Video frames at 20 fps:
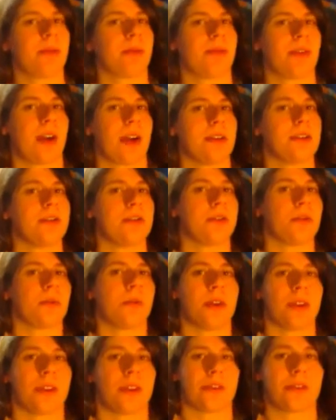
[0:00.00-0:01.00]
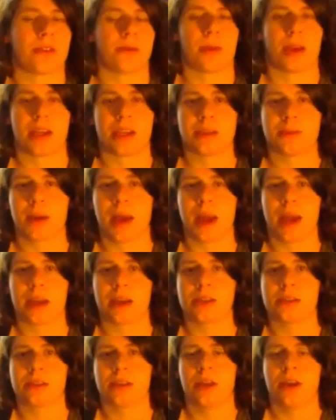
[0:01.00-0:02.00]
provides you with some ice
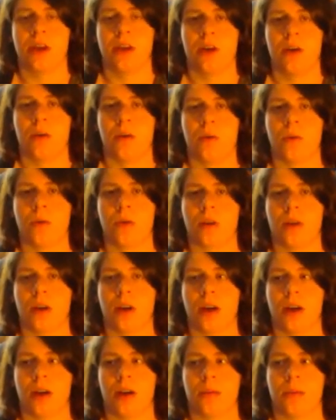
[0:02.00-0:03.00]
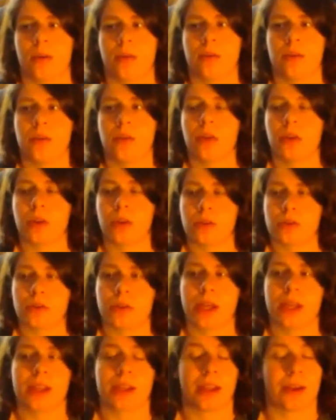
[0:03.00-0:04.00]
packs, or you can
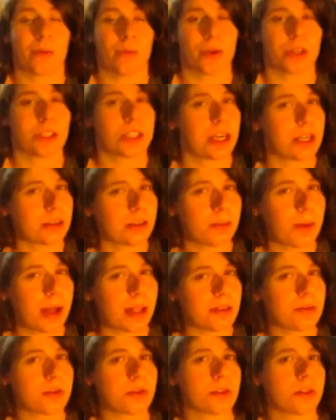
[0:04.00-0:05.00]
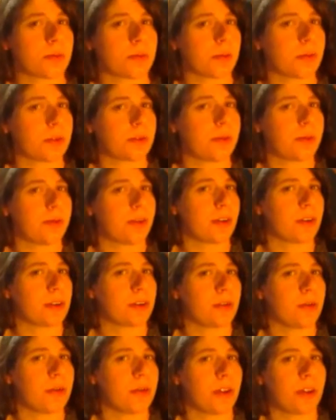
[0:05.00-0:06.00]
also get like witch hazel pads, which are supposed to be very
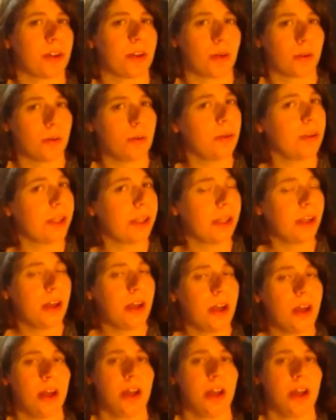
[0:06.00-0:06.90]
soothing and cooling.